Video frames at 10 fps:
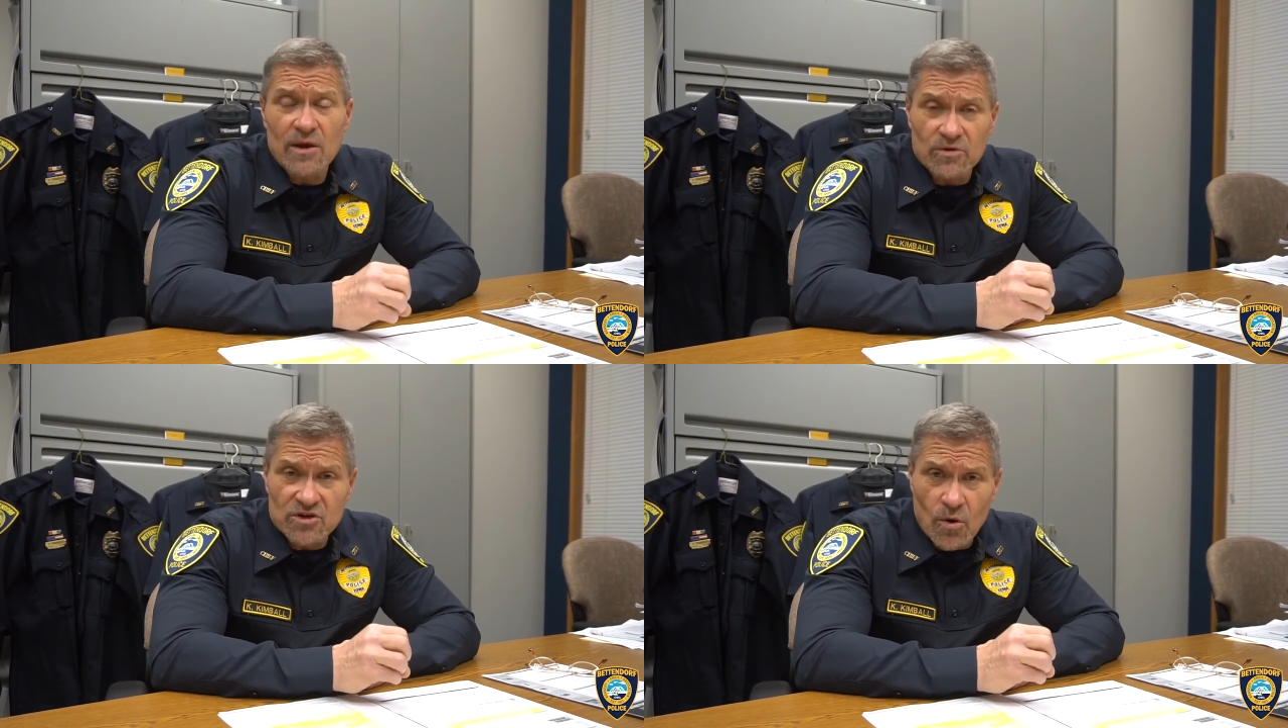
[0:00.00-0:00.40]

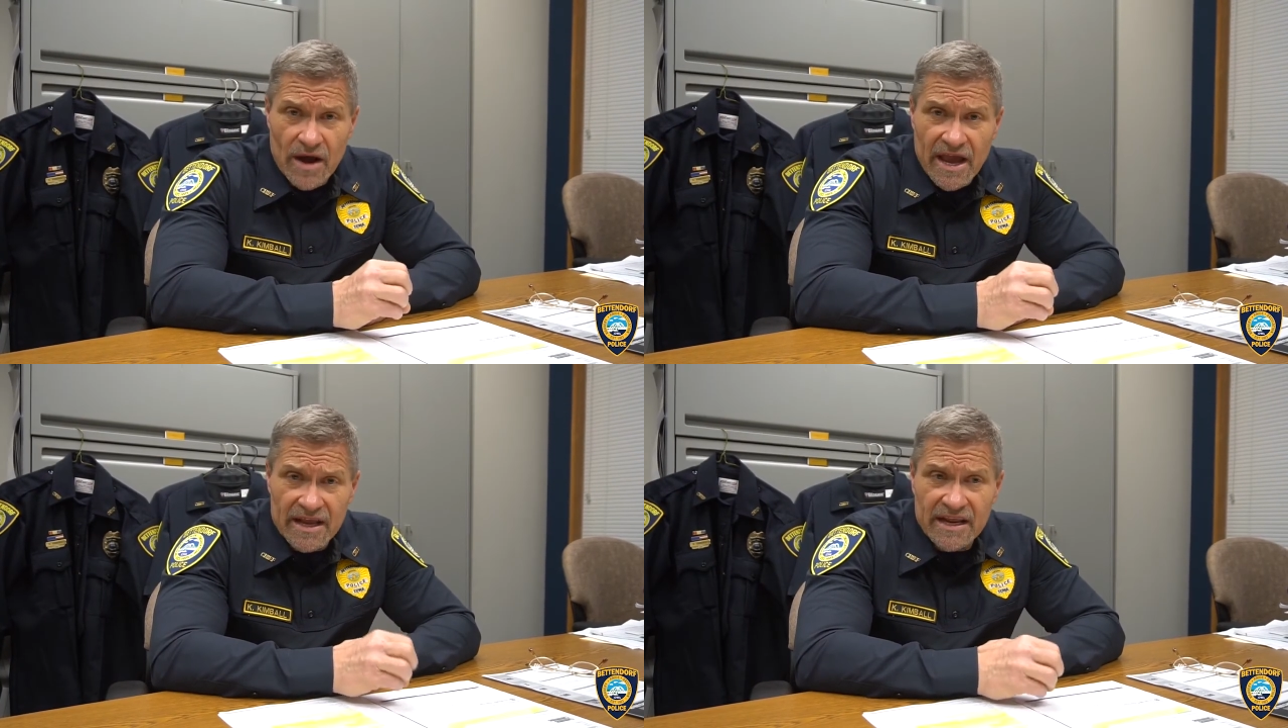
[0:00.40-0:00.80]
they would go
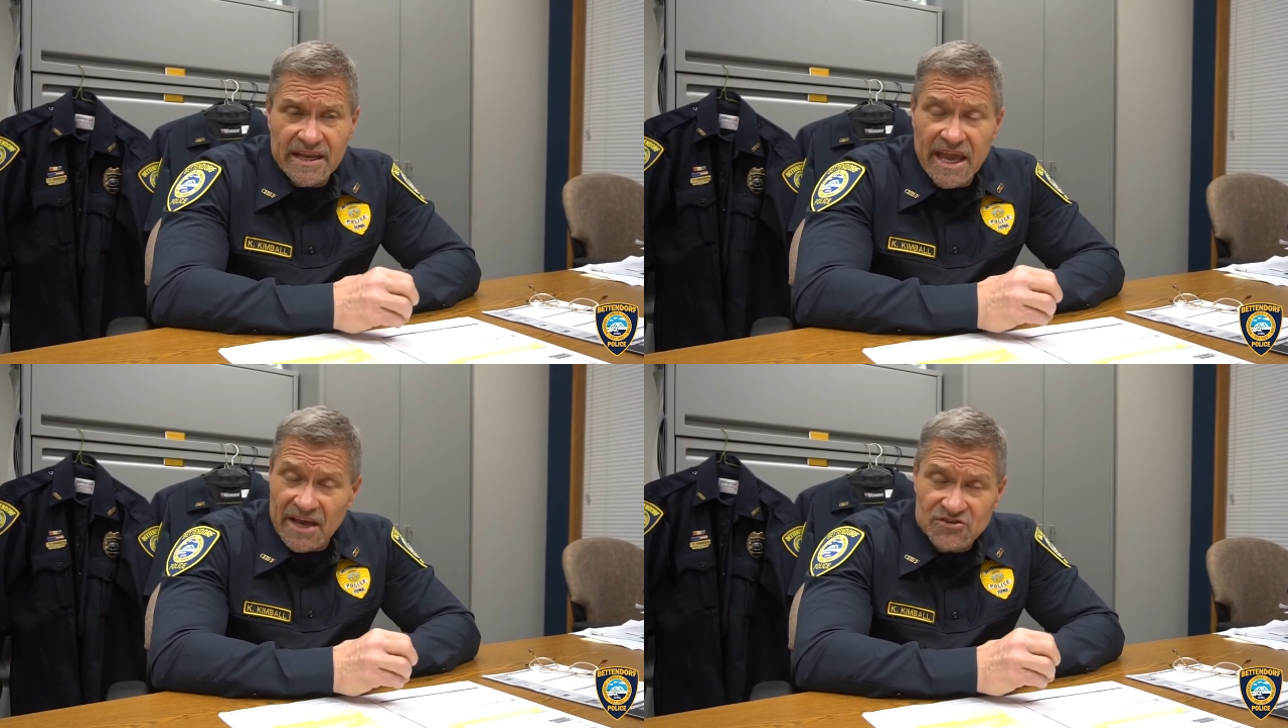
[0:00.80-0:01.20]
ahead
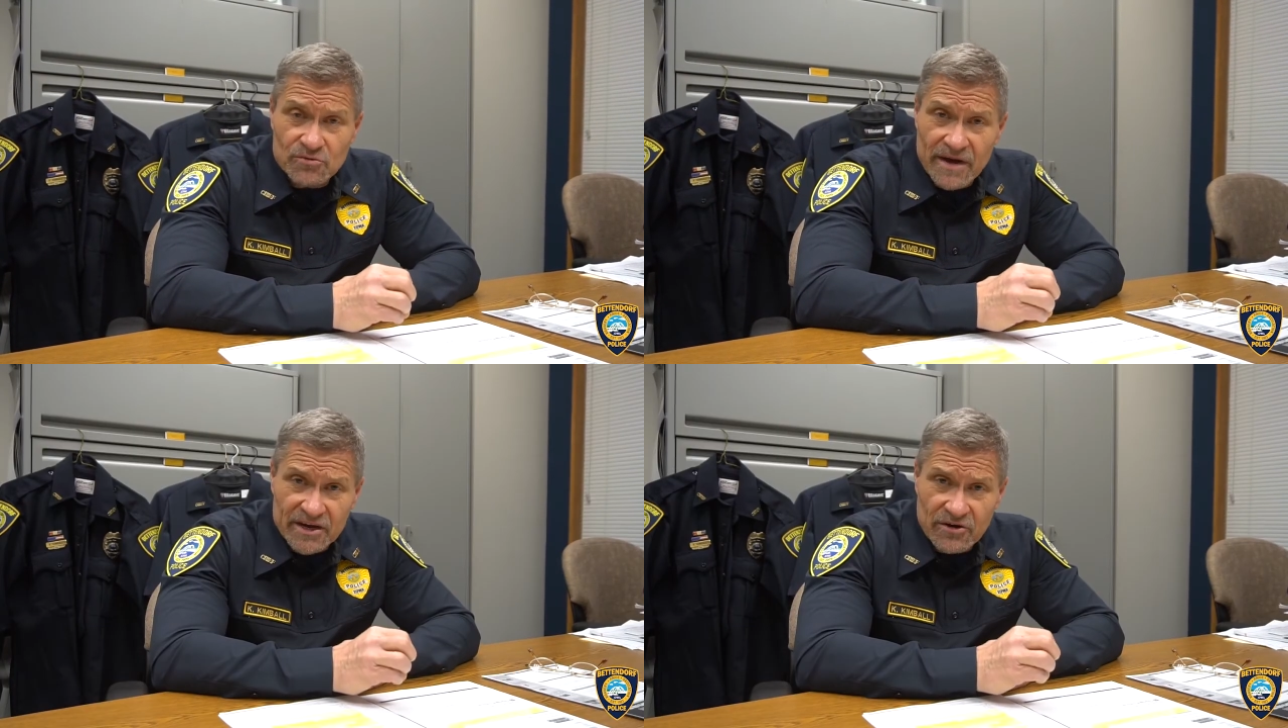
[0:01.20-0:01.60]
and
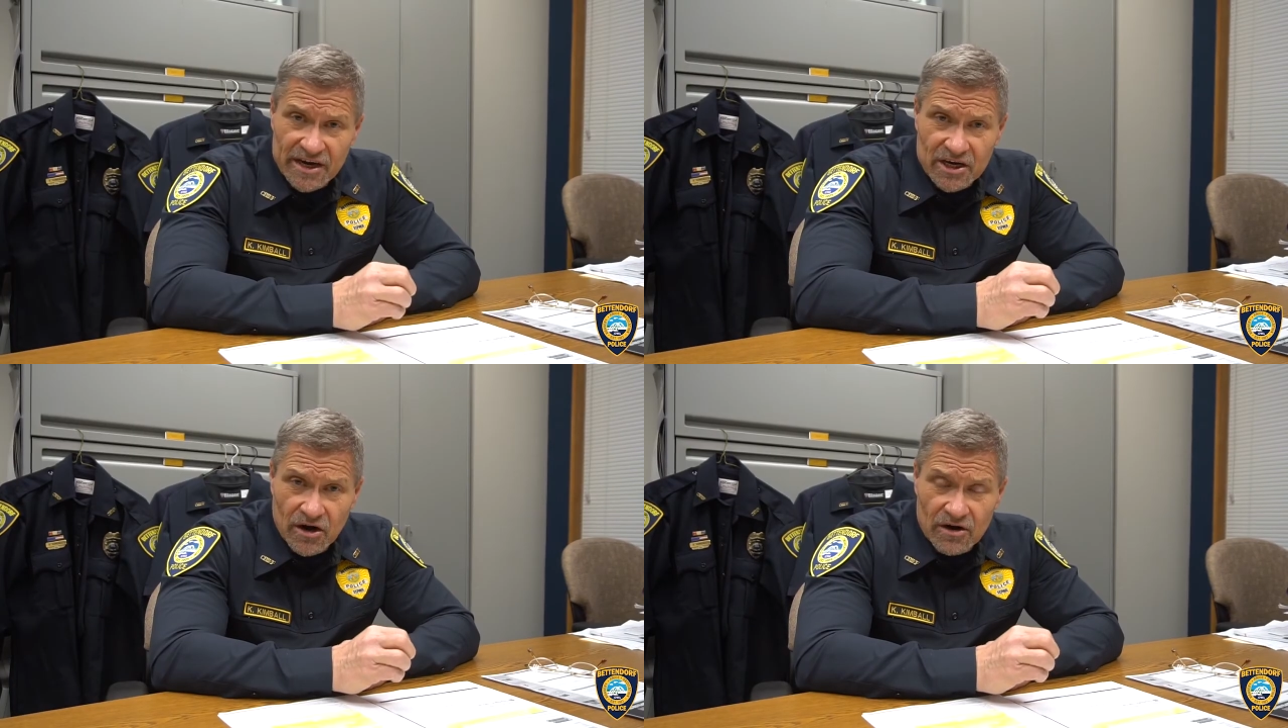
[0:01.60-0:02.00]
cancel my
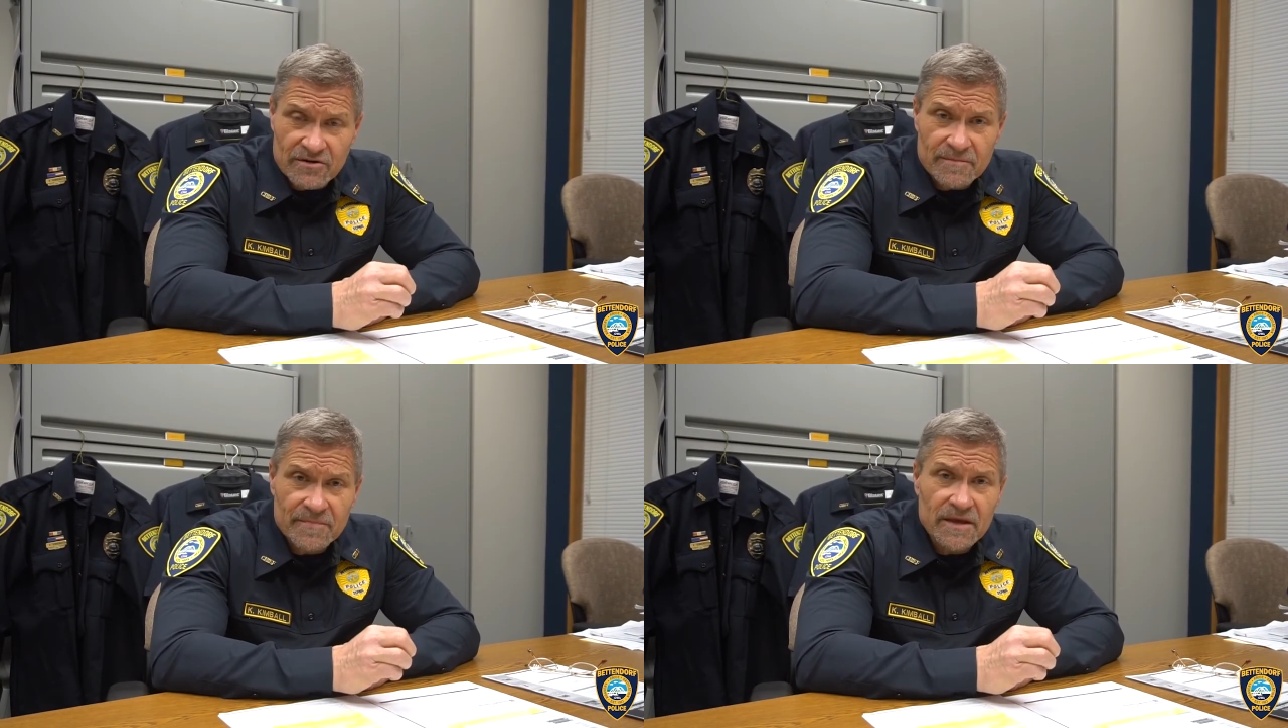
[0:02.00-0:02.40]
credit card,